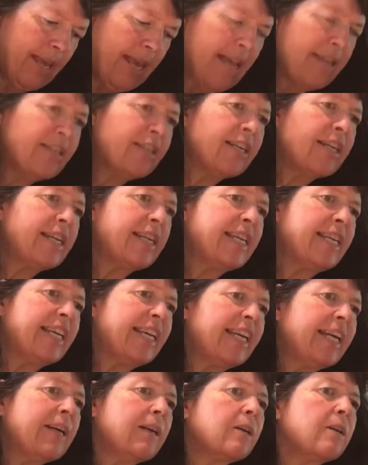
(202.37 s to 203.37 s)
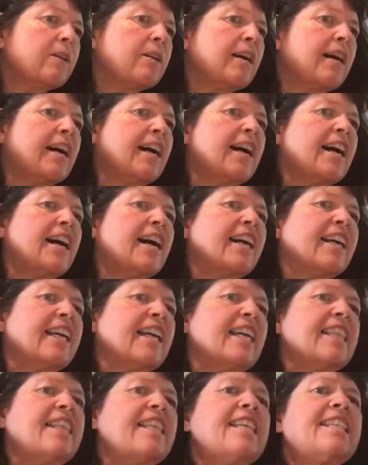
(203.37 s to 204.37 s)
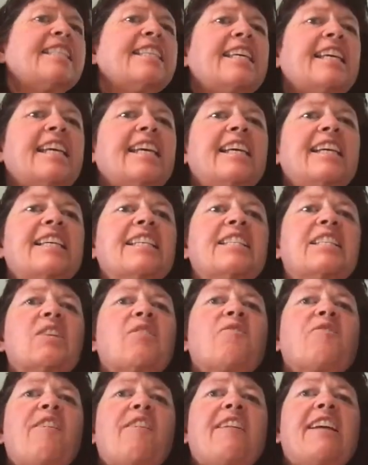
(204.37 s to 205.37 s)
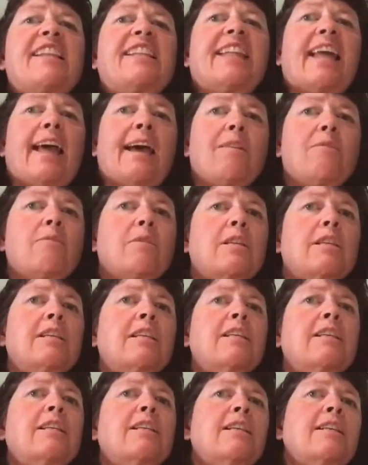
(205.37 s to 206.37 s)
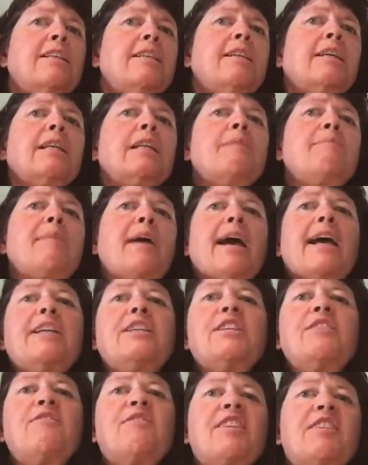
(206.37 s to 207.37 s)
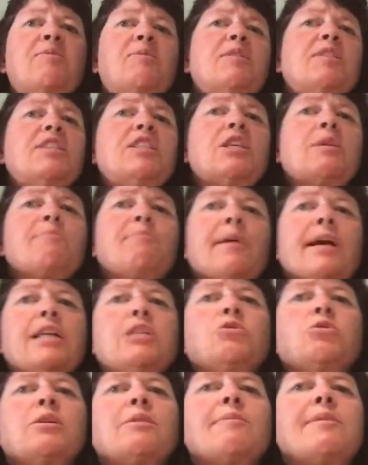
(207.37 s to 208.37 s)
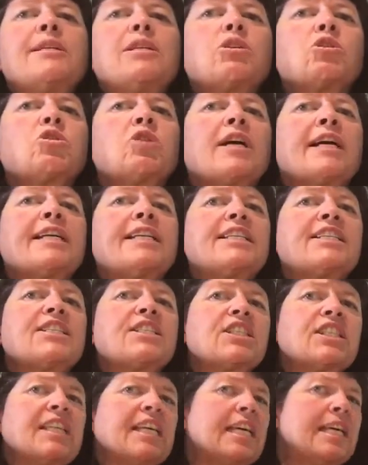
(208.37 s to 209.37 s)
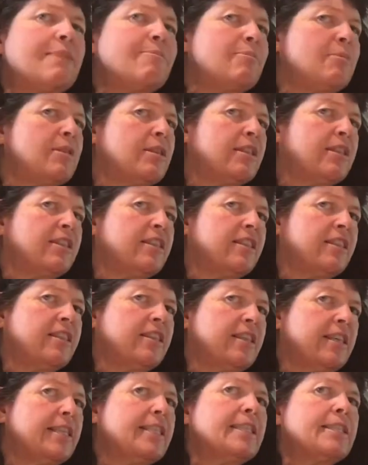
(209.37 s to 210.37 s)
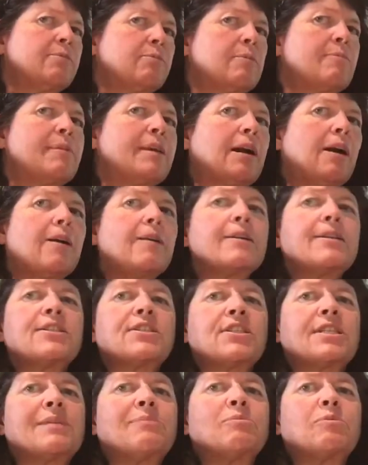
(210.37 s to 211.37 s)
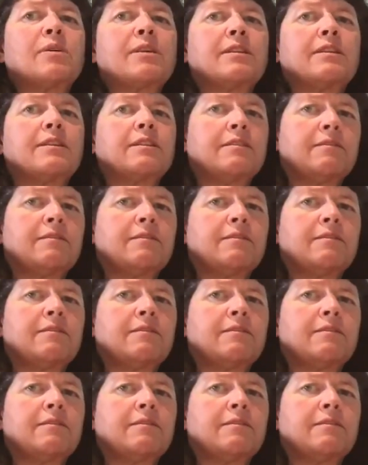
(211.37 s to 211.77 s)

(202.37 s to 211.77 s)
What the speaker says: As you can hear, again, this is very loud. You can imagine if this was in your bedroom and you're trying to sleep, this would be hard to sleep with.